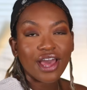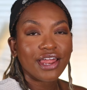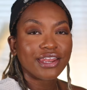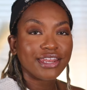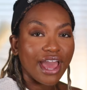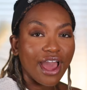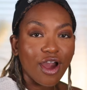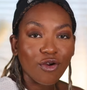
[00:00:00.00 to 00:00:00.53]

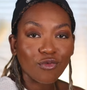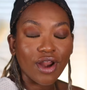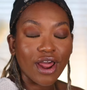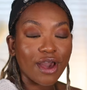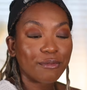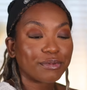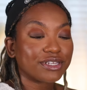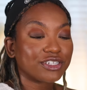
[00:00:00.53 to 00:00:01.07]
Now
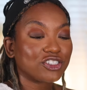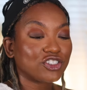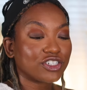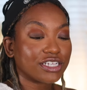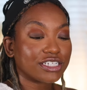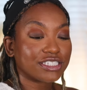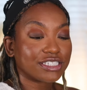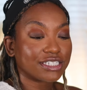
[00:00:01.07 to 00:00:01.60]
rap is
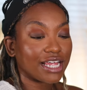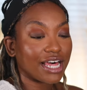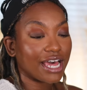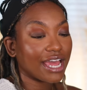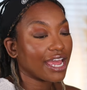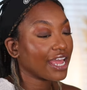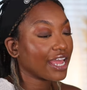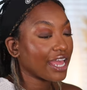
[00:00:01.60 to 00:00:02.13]
just
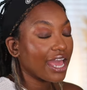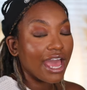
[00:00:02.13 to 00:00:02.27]
like